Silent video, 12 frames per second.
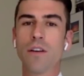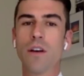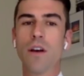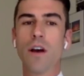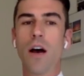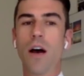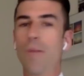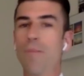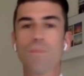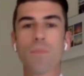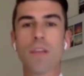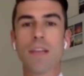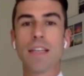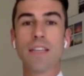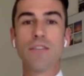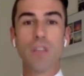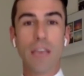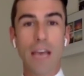That
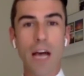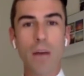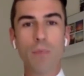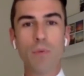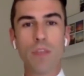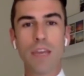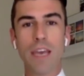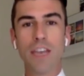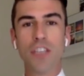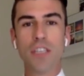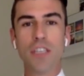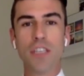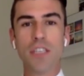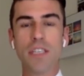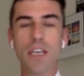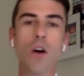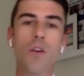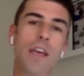didn't really help with the
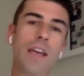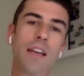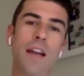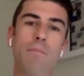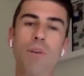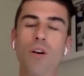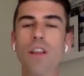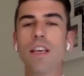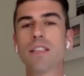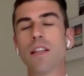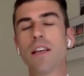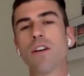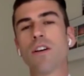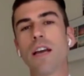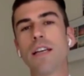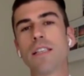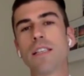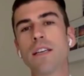AGCO. They ended up pulling his liquor
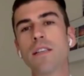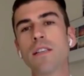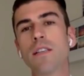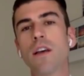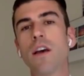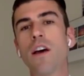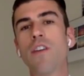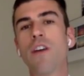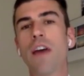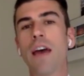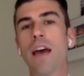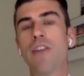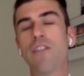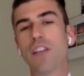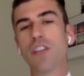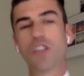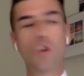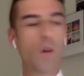license, and
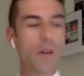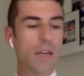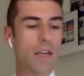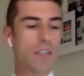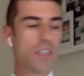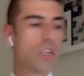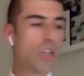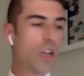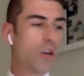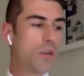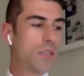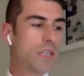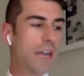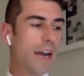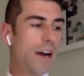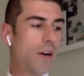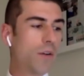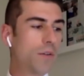Flesh Gordon's closed down.